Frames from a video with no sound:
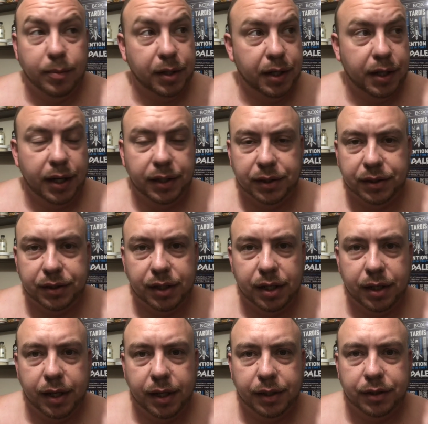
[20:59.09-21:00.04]
but today's a
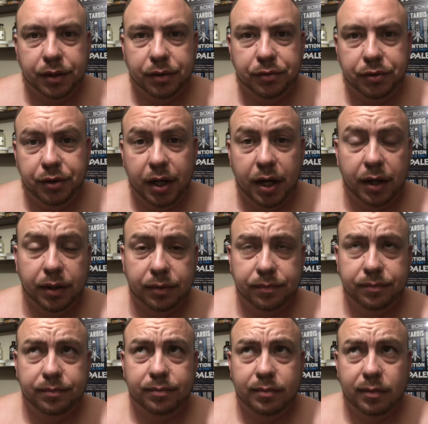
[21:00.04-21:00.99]
Sunday, so you got
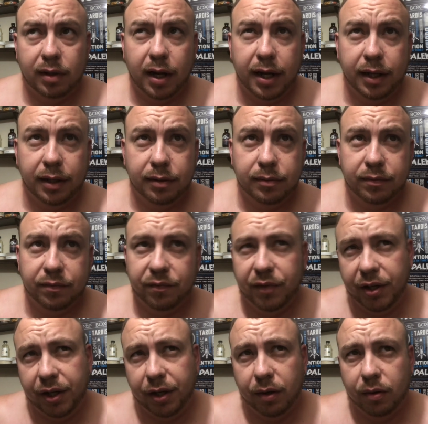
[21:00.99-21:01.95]
a late
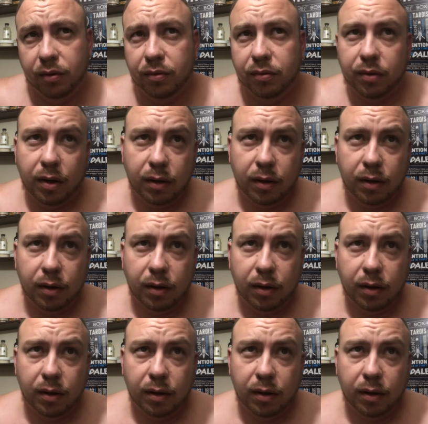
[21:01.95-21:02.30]
video,